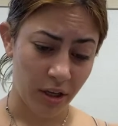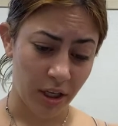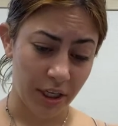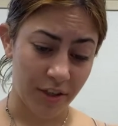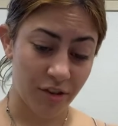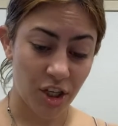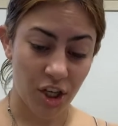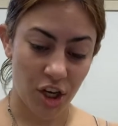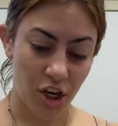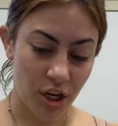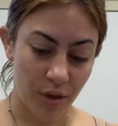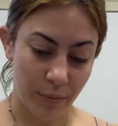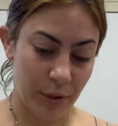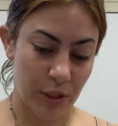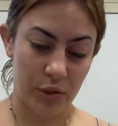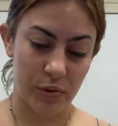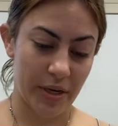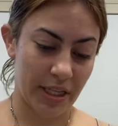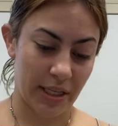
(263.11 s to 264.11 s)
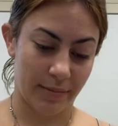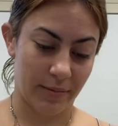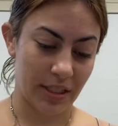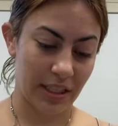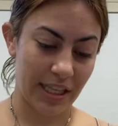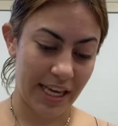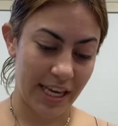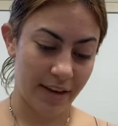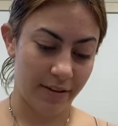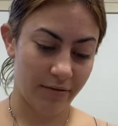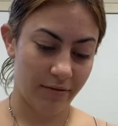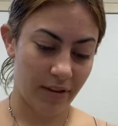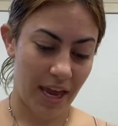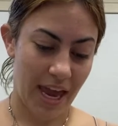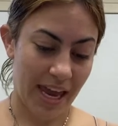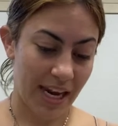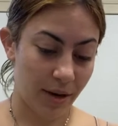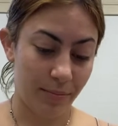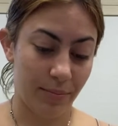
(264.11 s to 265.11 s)
If she couldn't persuade them to leave,
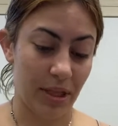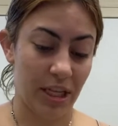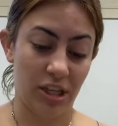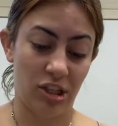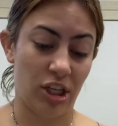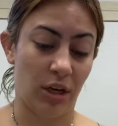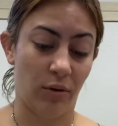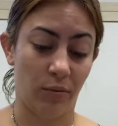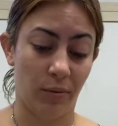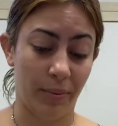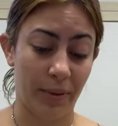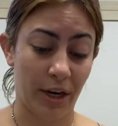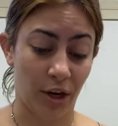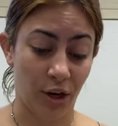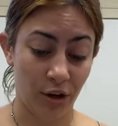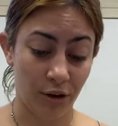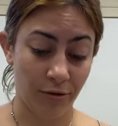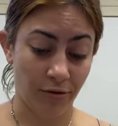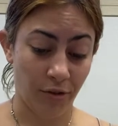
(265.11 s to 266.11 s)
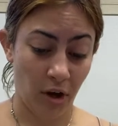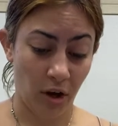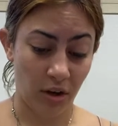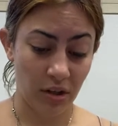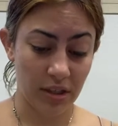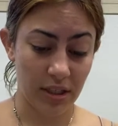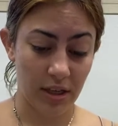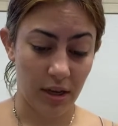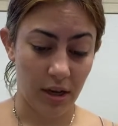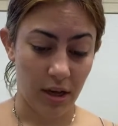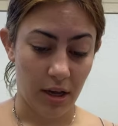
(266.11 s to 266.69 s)
any bloodshed would be her fault.